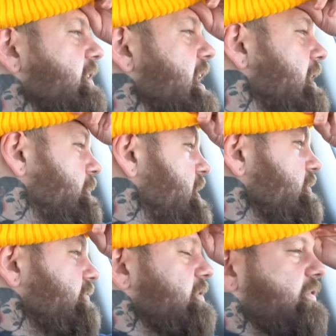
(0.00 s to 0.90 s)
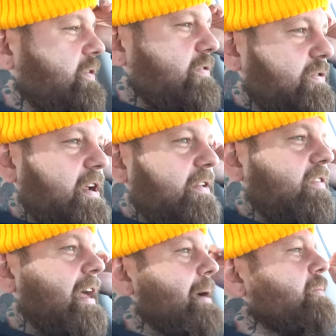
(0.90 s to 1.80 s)
granted, I probably should have told a dude I'd
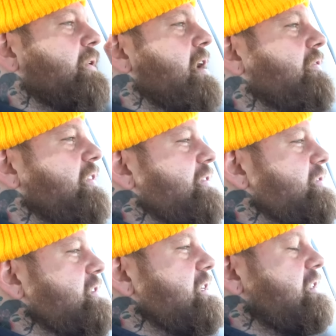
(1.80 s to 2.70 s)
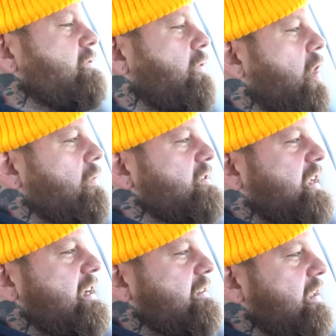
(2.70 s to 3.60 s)
slap him, but I don't think there's anything wrong with
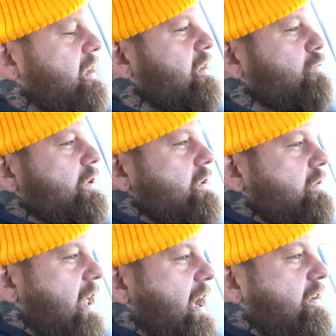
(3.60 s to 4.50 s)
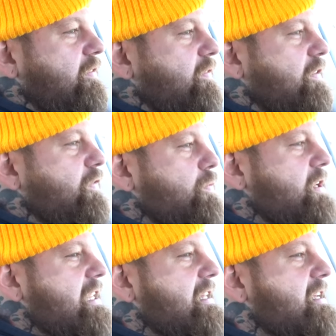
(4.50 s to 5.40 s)
saying like, in real life, if you
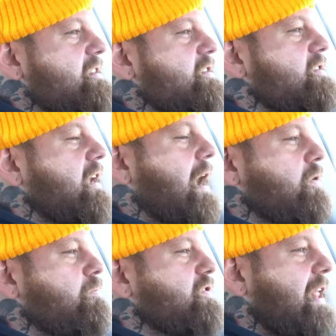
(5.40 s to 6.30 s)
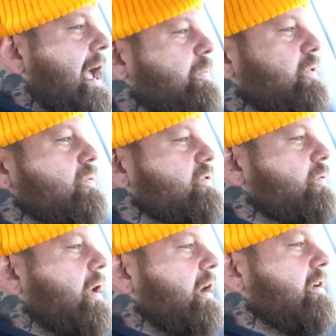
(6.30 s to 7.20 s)
did this, I would slap you.
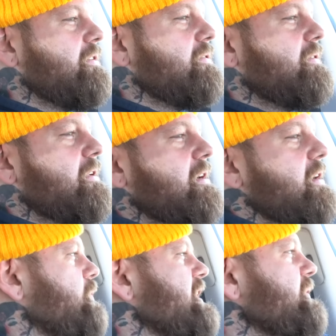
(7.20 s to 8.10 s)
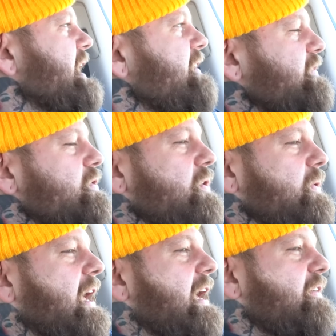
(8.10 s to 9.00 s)
So why are you? Yeah. We don't have. To, you
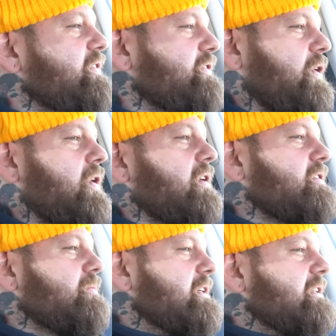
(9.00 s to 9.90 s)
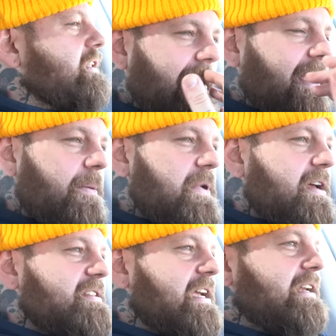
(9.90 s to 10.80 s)
don't have to talk to me like, like I'm
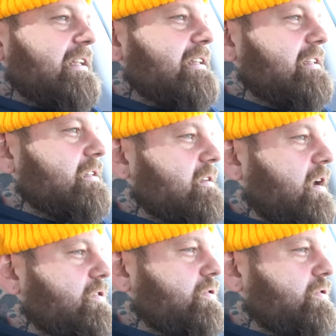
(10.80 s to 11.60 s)
not saying anything that's not